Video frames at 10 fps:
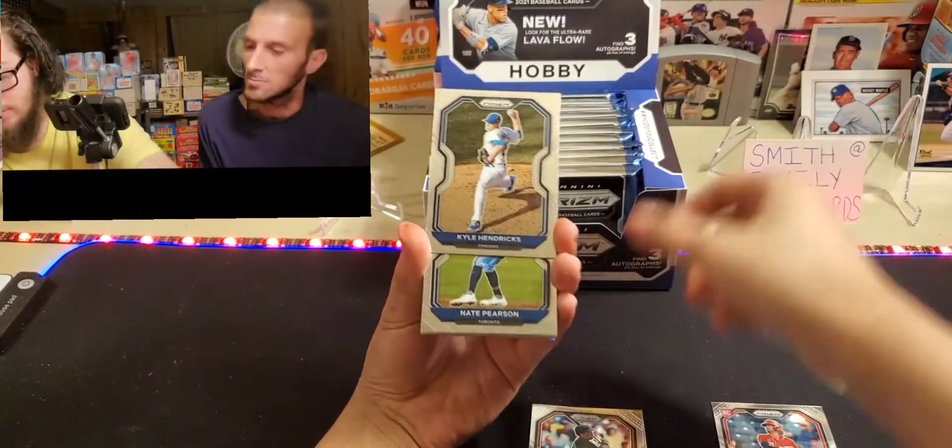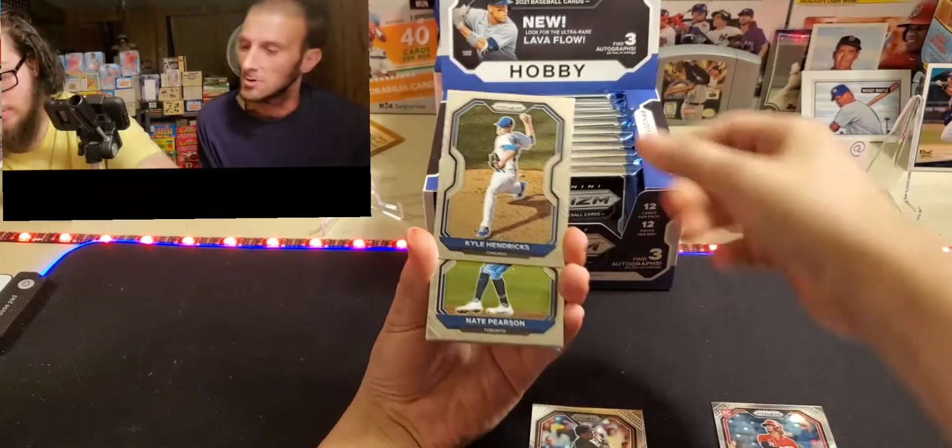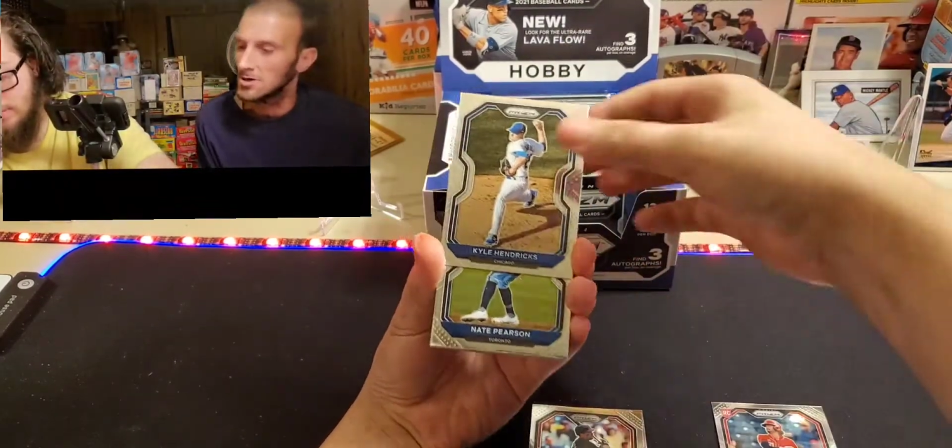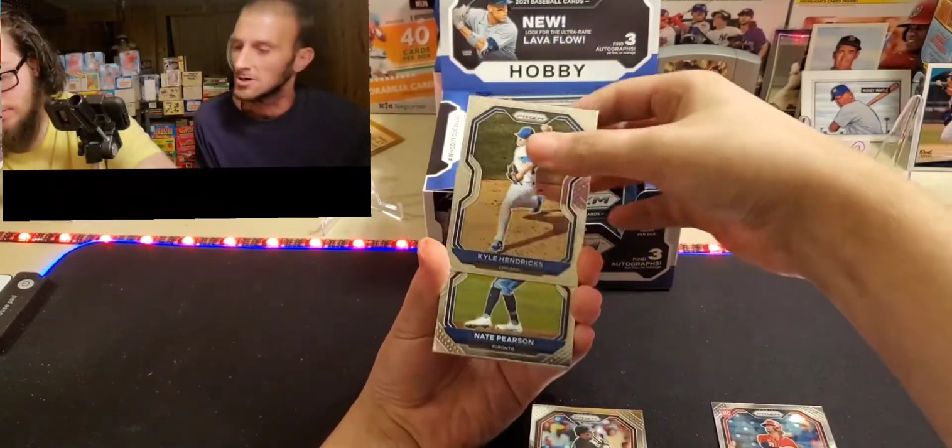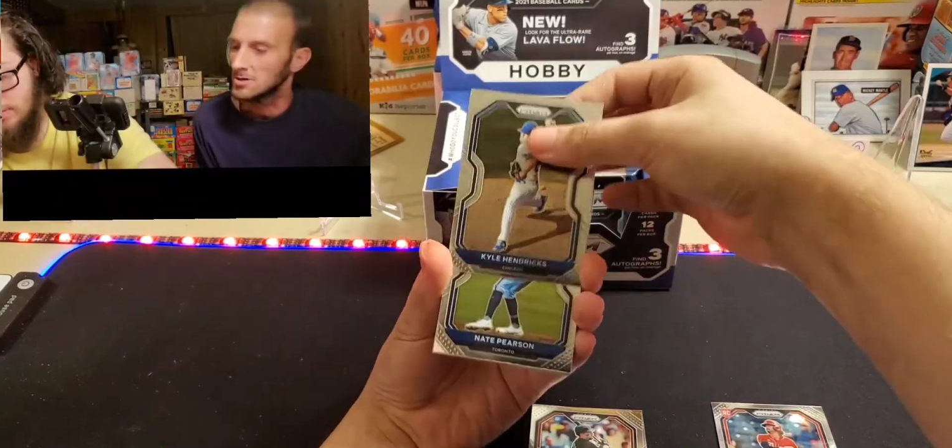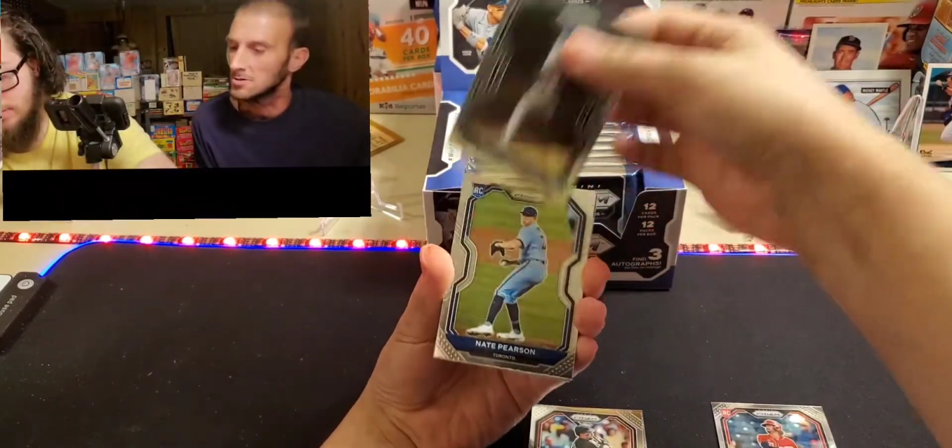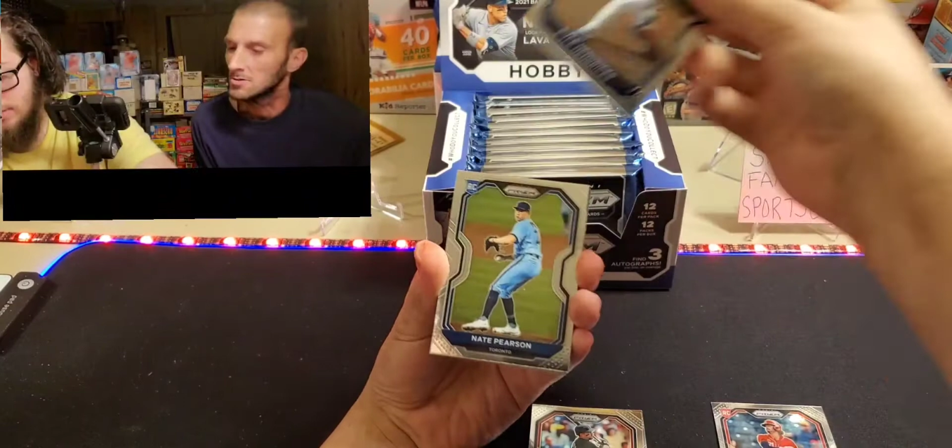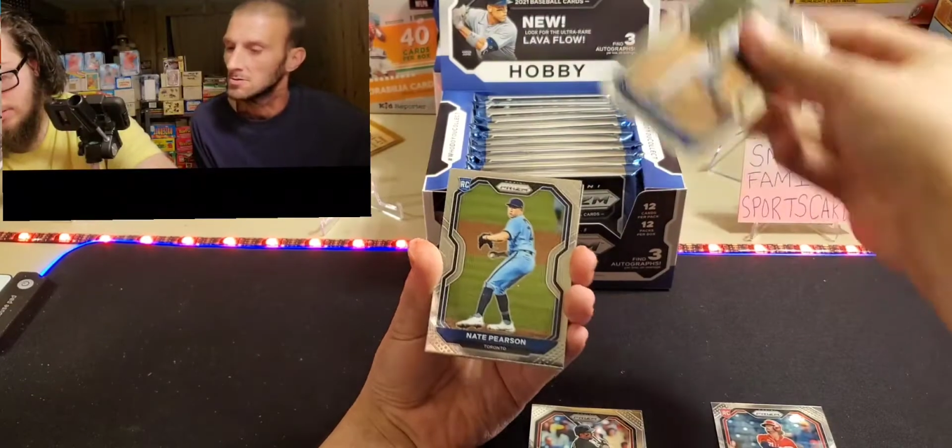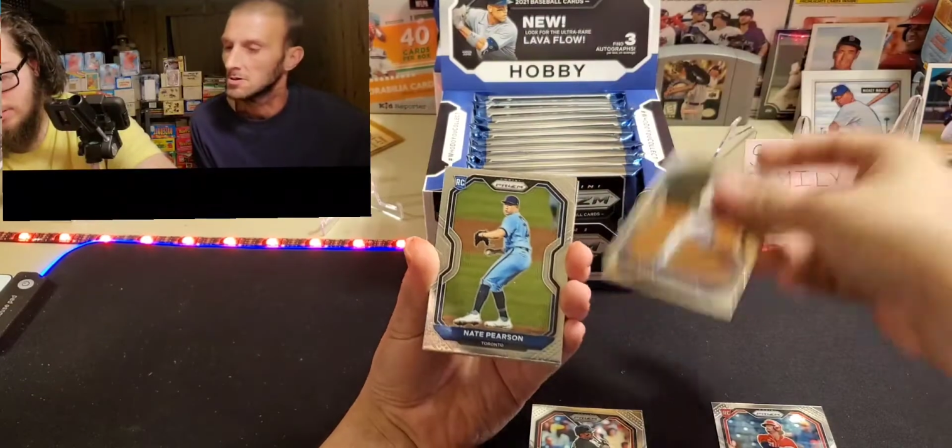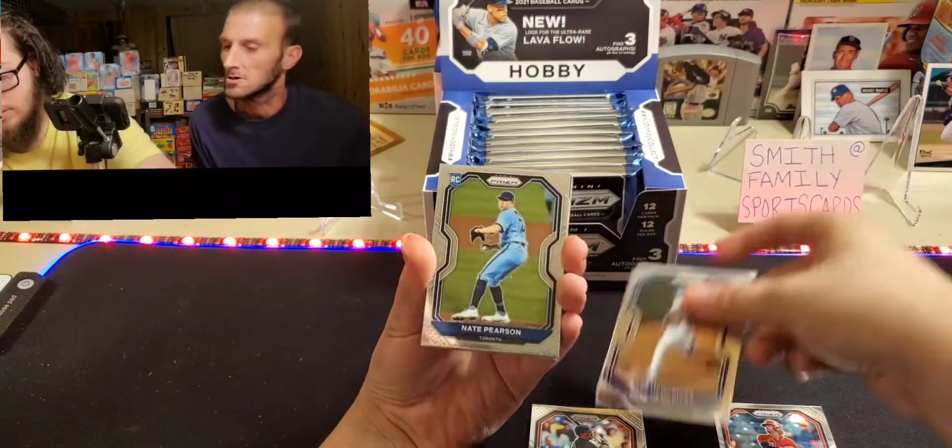
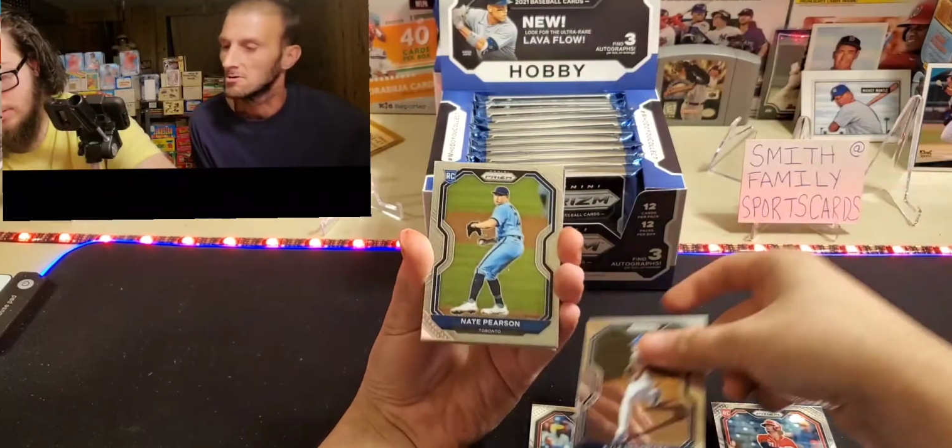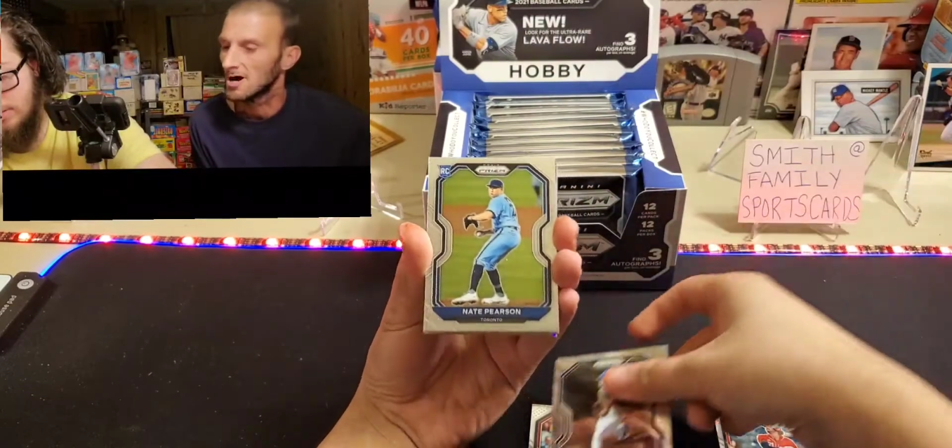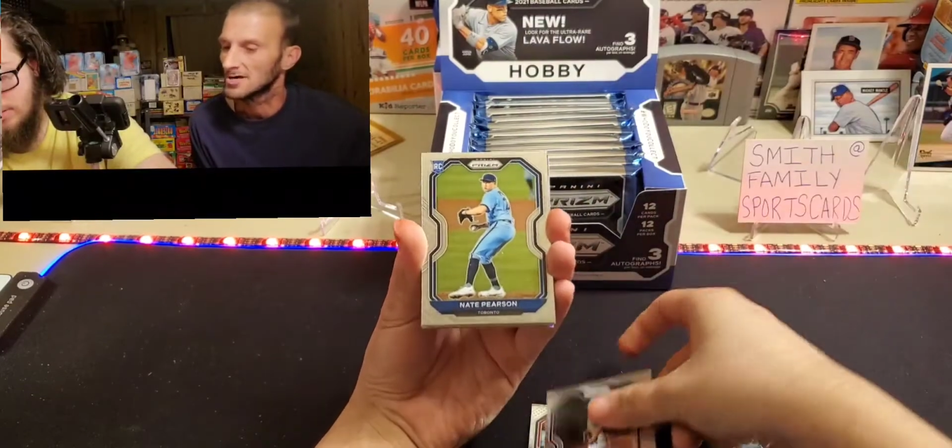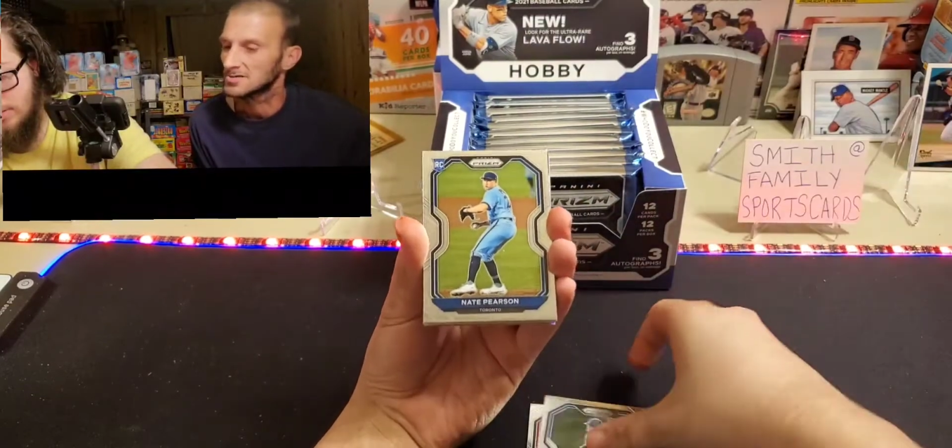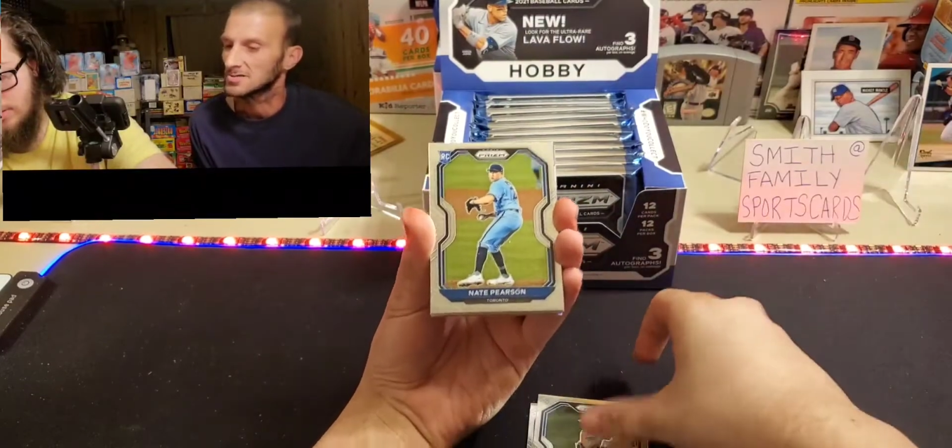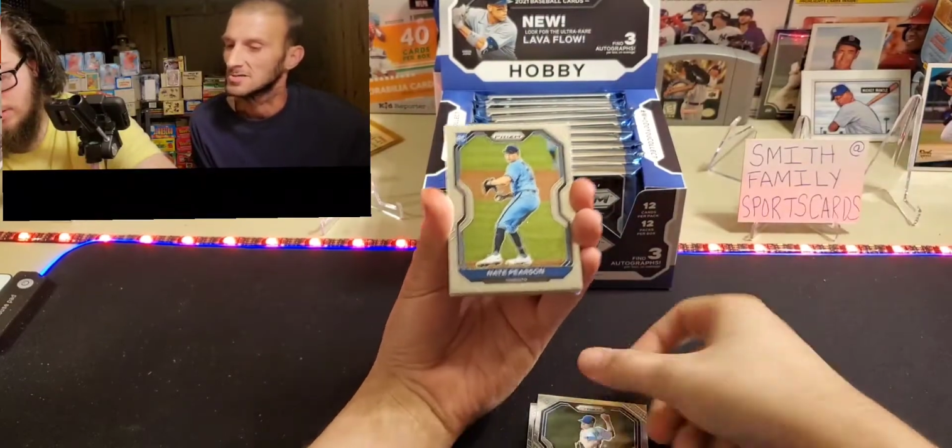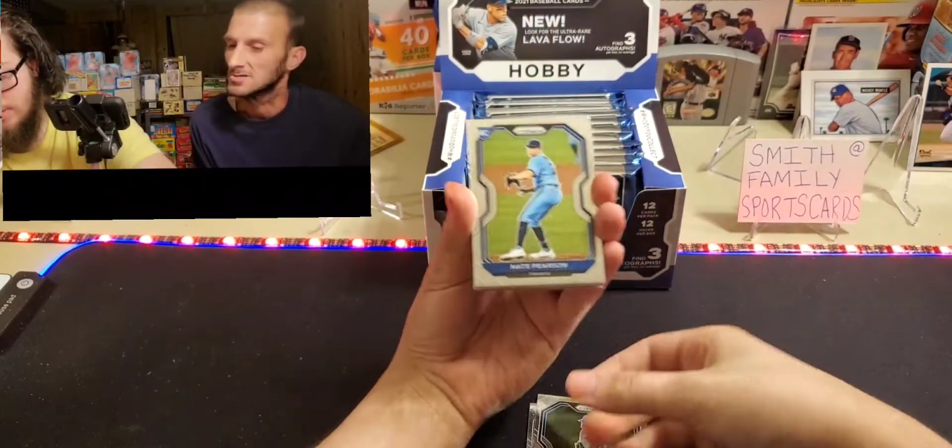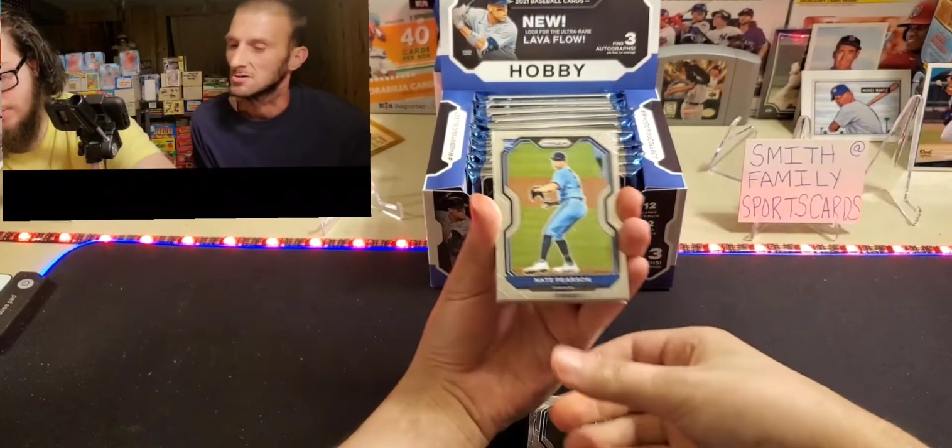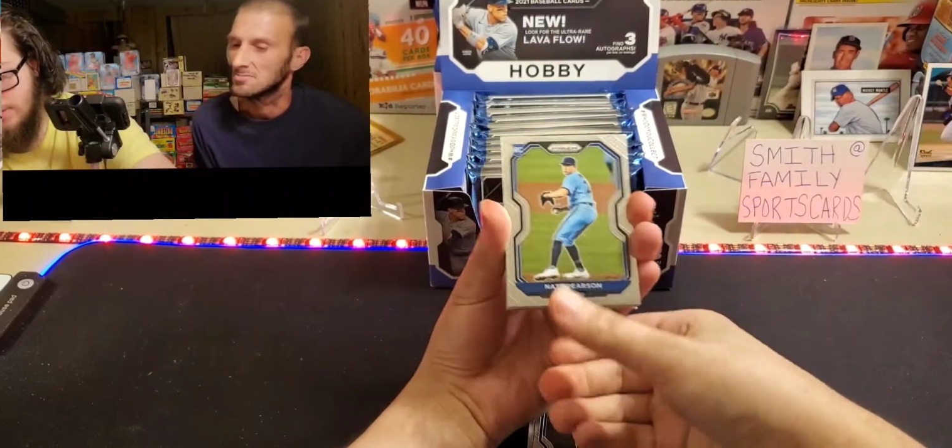Shiny, shiny, shiny.